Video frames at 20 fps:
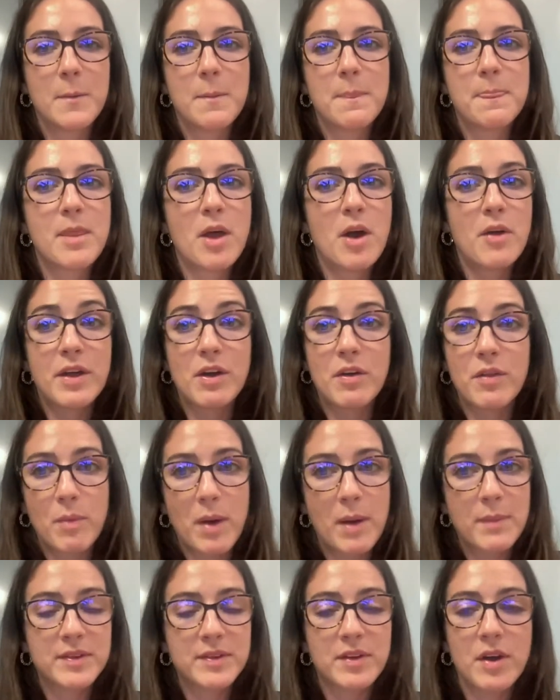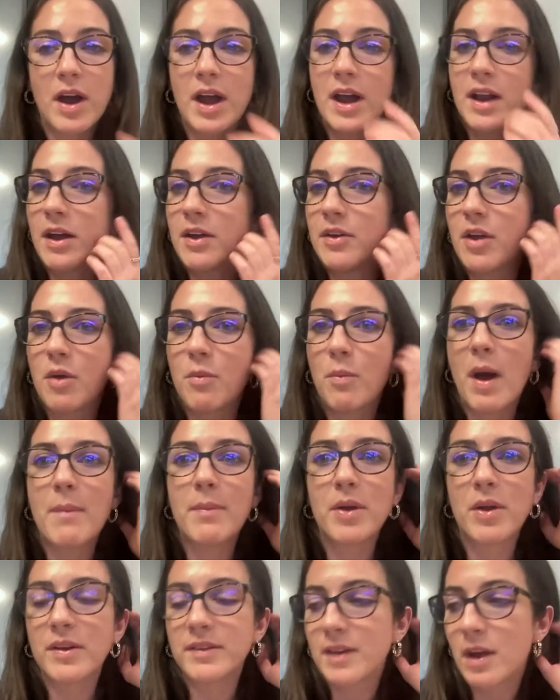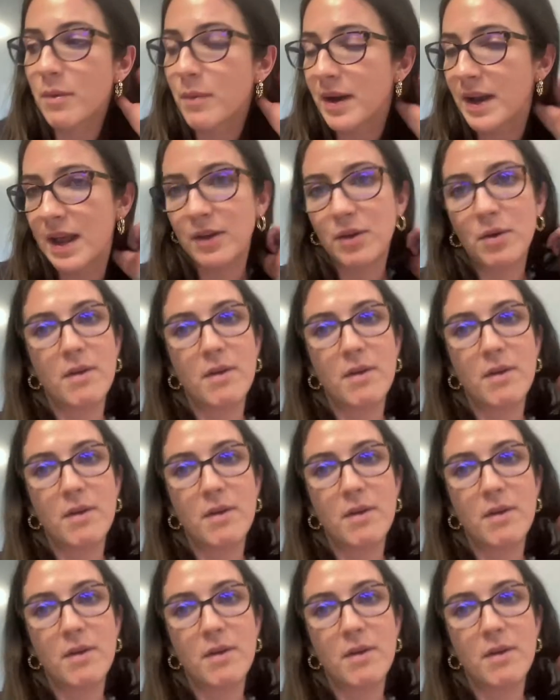nothing on the website, like no webinars they're running,